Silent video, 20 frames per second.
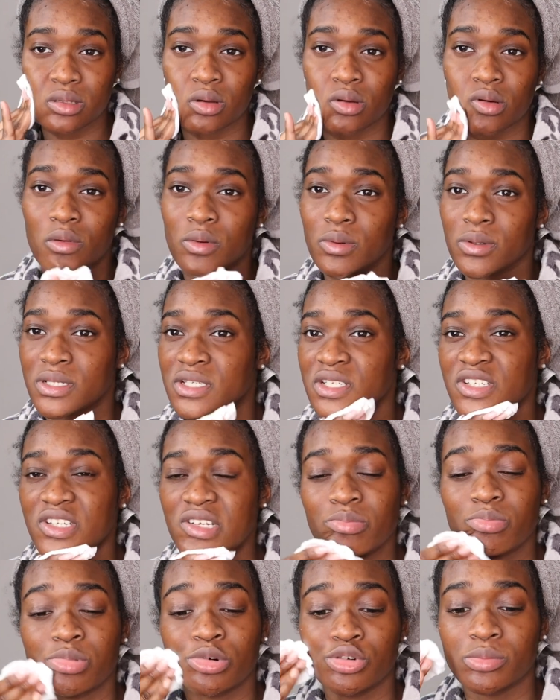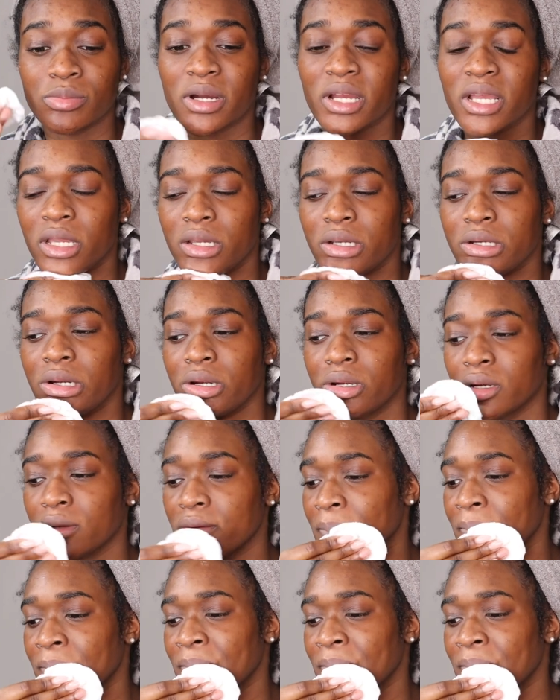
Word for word: always shampoo my hair.